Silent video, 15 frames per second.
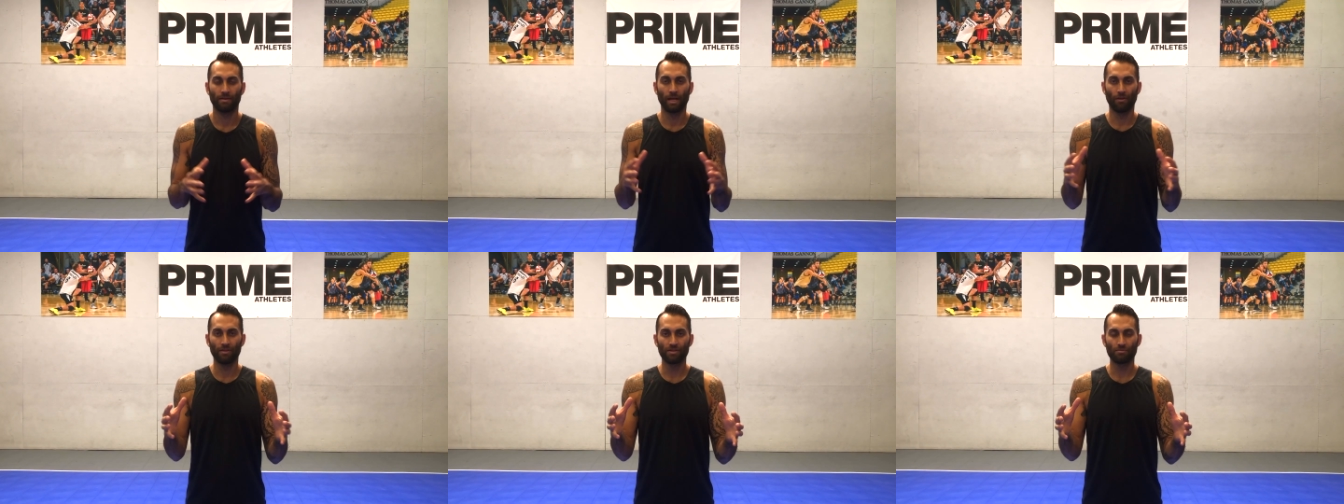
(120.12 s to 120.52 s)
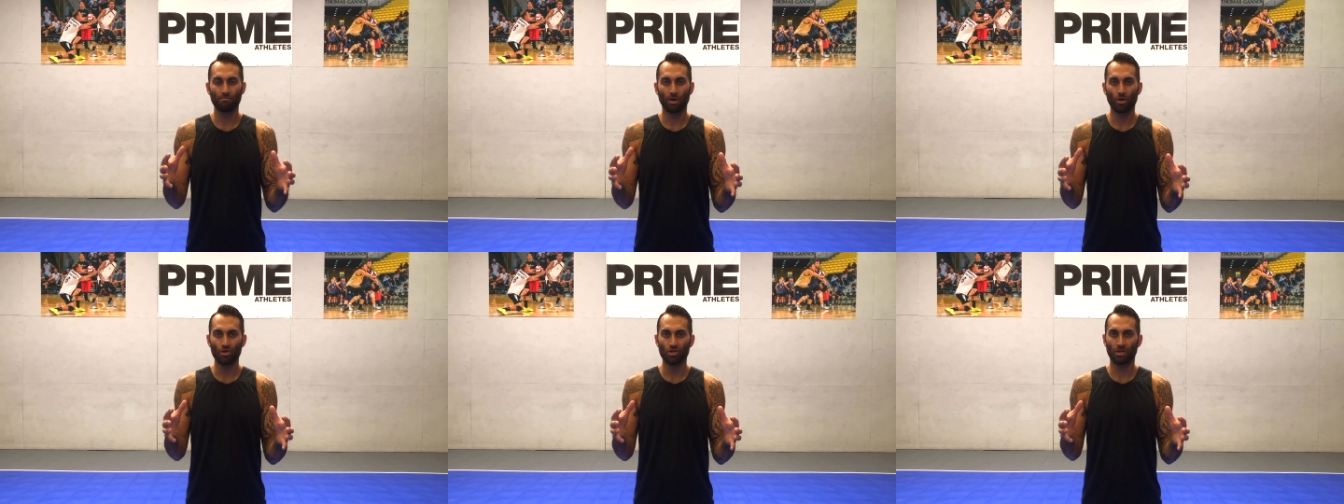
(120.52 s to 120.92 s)
Now, this
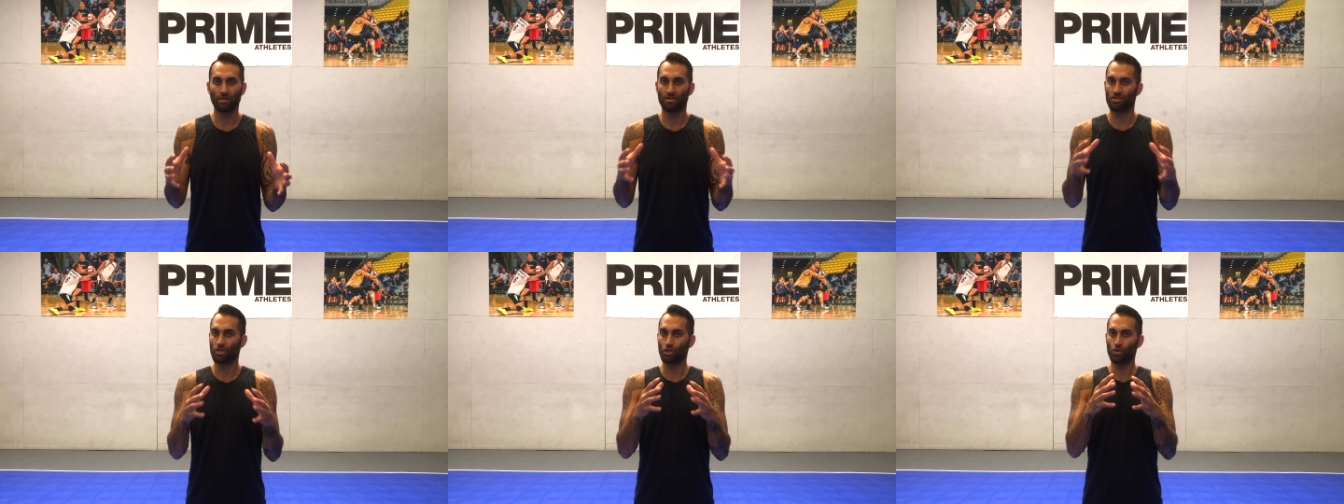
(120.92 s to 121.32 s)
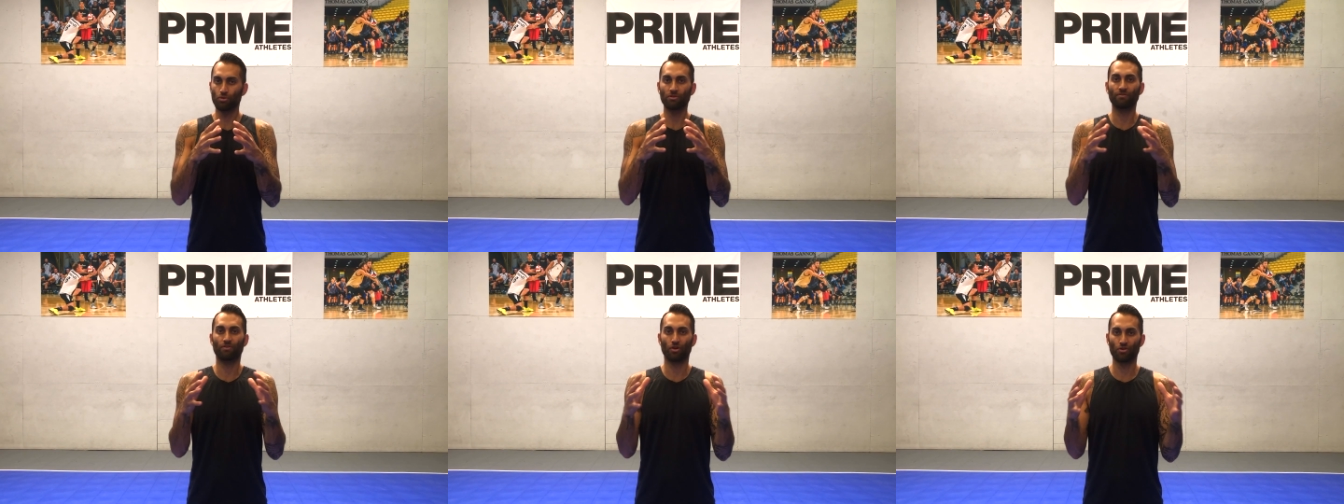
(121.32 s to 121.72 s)
motion is a
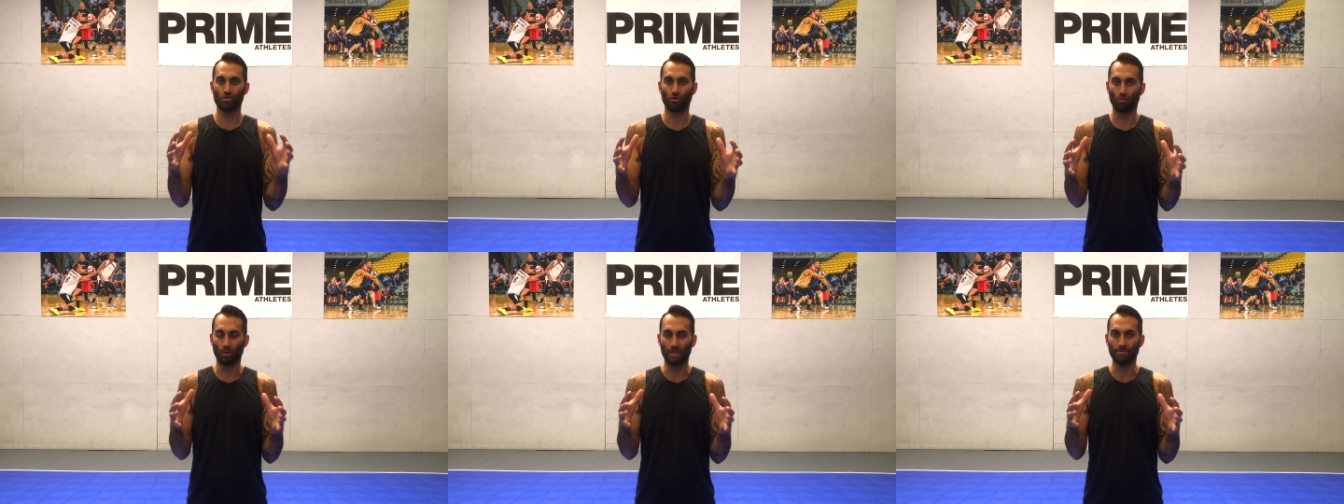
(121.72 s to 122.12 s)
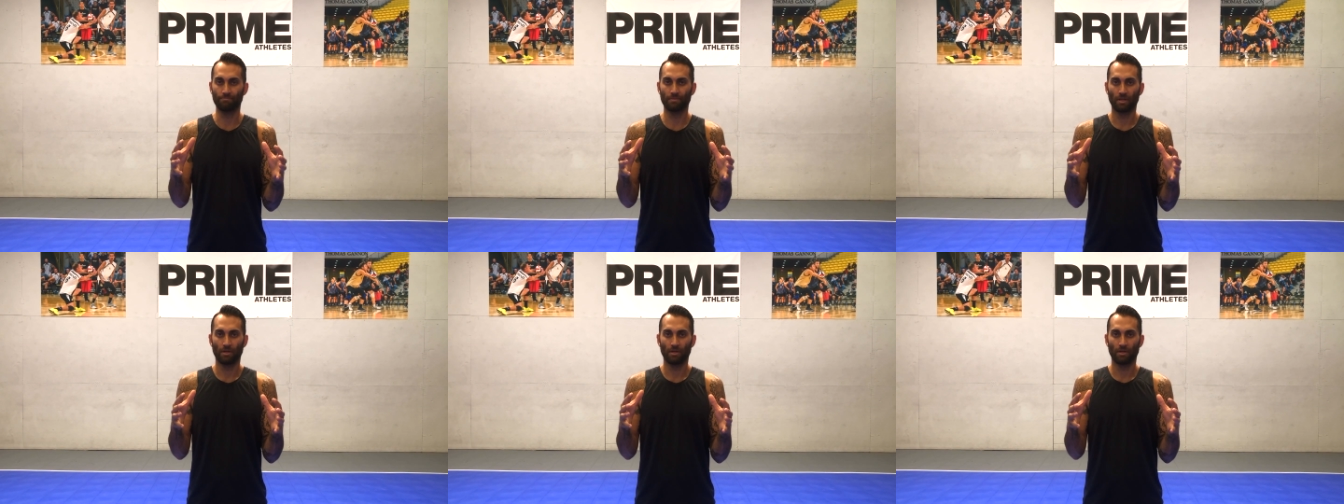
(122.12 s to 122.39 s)
universal one.